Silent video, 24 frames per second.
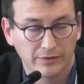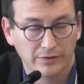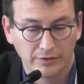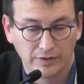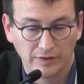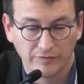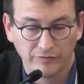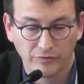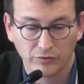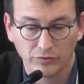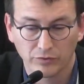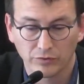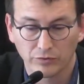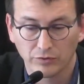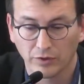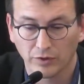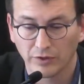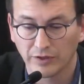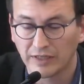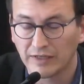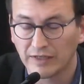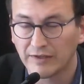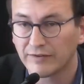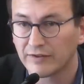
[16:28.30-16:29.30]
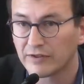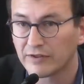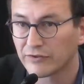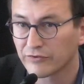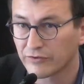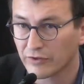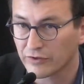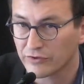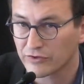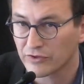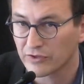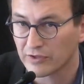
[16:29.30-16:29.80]
give you an easy
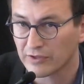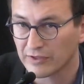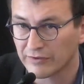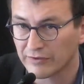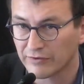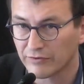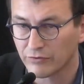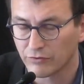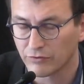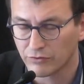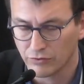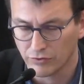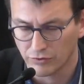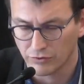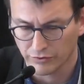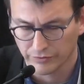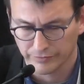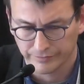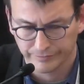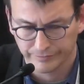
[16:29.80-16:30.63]
instruction list to cook.